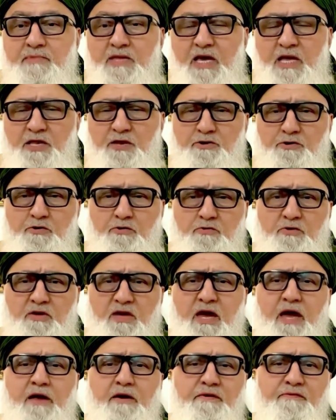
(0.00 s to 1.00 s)
and you don't
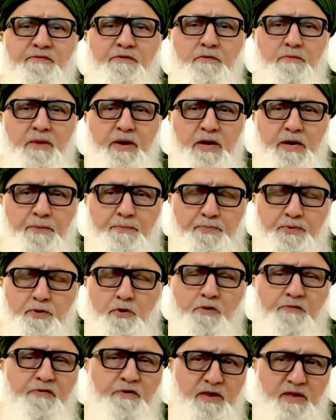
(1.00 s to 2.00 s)
care if you make a
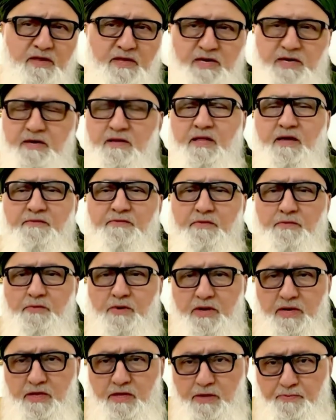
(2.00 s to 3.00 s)
profit and kill
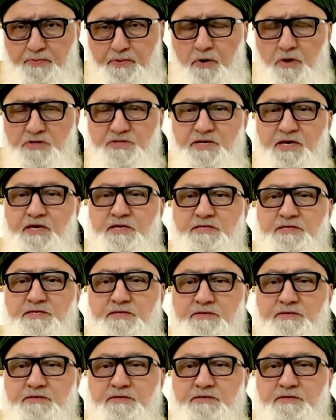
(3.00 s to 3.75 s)
everyone in the process.